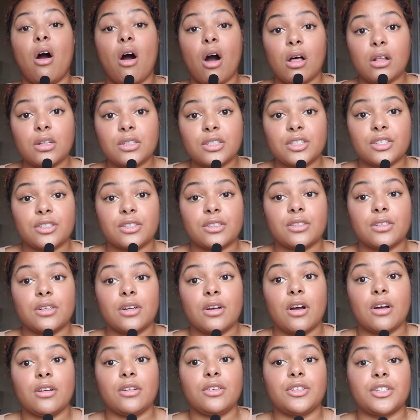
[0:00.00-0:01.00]
altar
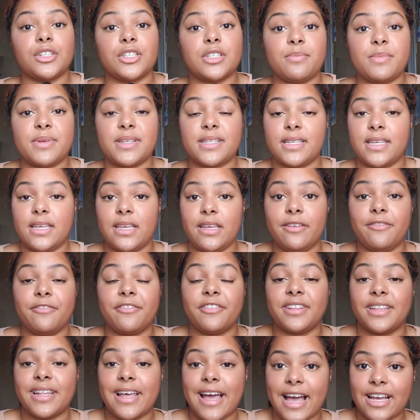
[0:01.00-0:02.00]
on Christmas Eve
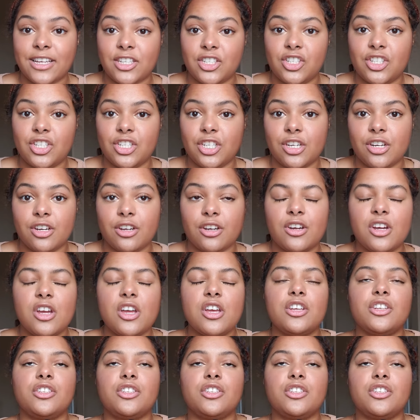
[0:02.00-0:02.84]
last year.